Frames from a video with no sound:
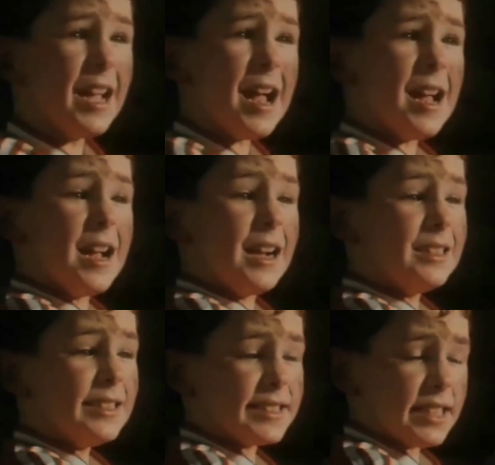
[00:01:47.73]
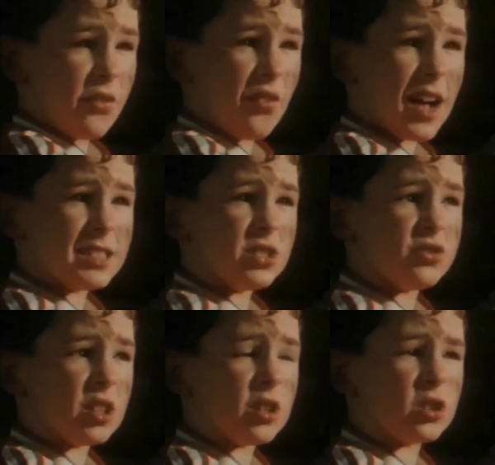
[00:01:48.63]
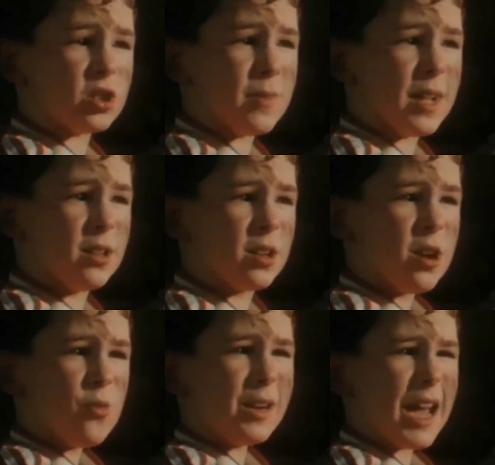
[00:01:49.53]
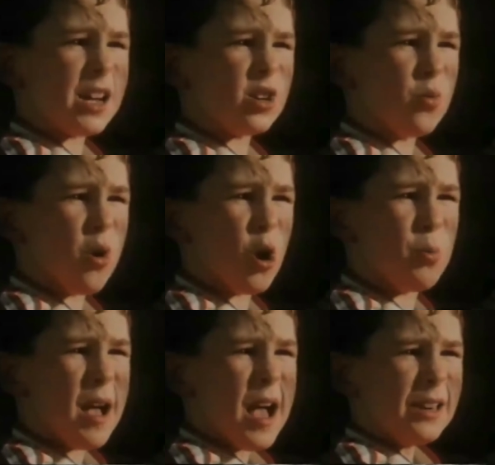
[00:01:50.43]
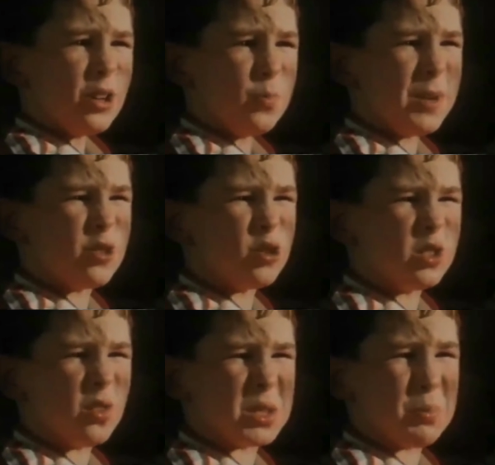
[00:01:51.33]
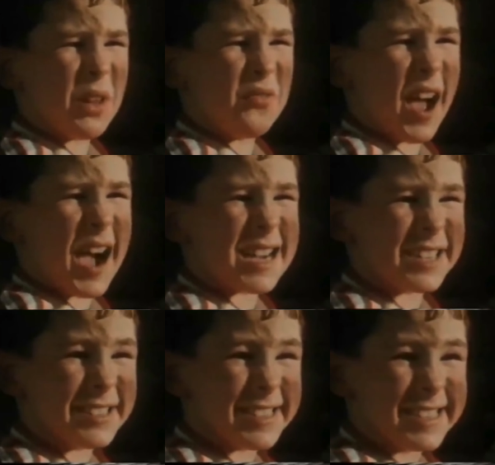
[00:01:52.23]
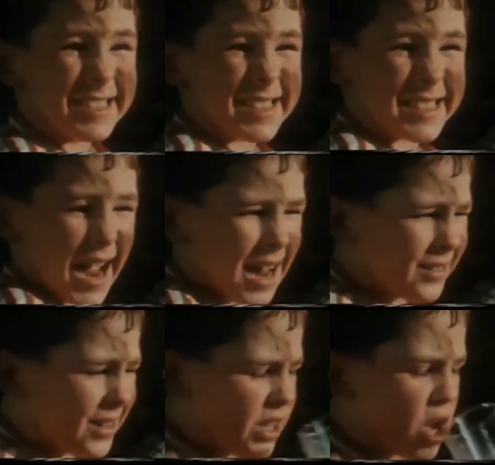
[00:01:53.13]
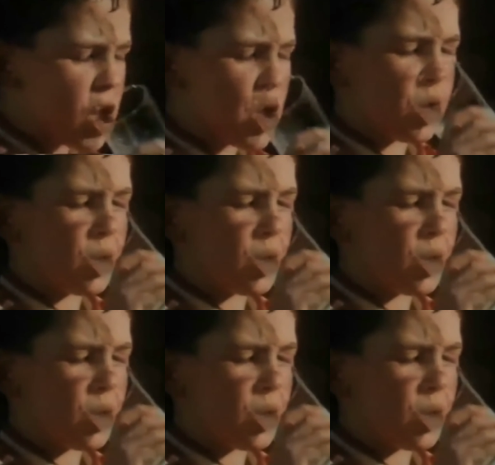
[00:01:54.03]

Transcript: Yeah, and he said if I didn't drink lots of milk when I grow up, I'm going to be good enough to play for Accrington Stanley.